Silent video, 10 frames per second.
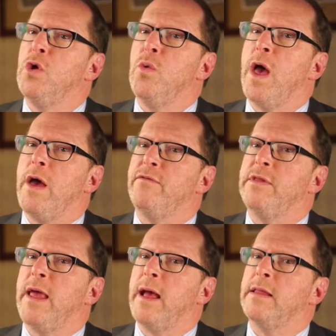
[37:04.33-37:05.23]
who have
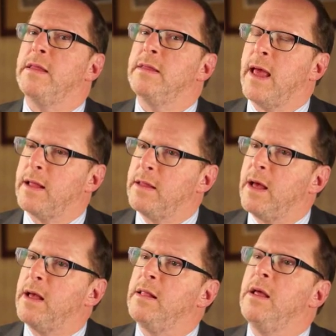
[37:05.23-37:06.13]

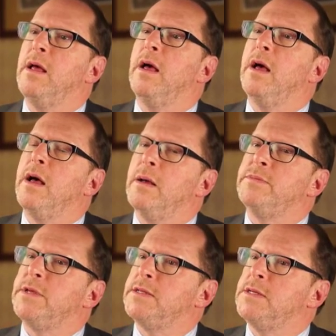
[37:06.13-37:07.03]
tactile
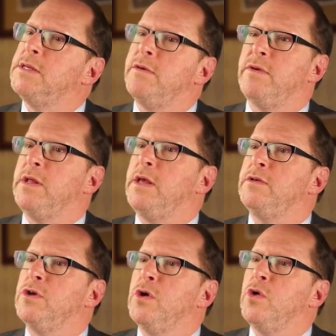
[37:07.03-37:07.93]

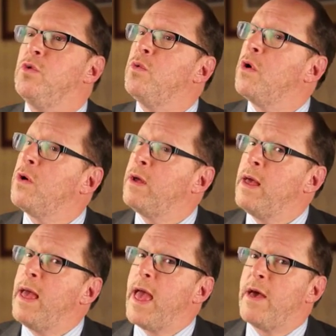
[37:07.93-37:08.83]
sensitivities, who
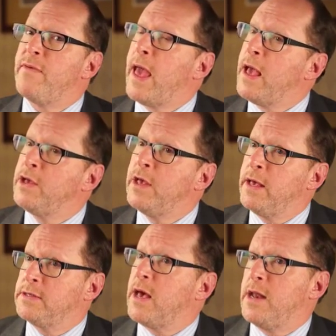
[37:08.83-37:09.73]
have
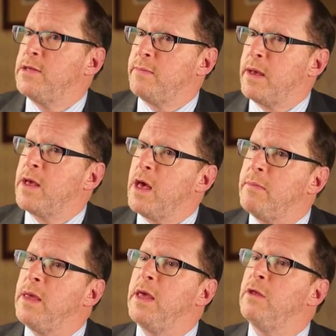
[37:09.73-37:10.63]
anxieties about
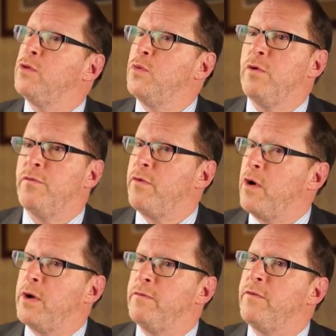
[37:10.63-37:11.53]
coming into a
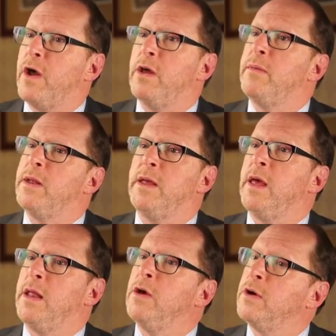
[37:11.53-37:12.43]
foreign environment and
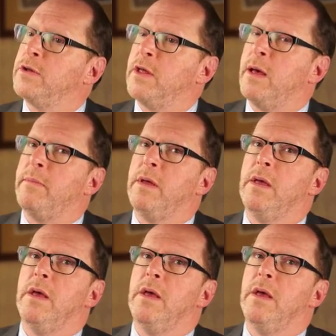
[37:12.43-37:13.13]
getting hooked up.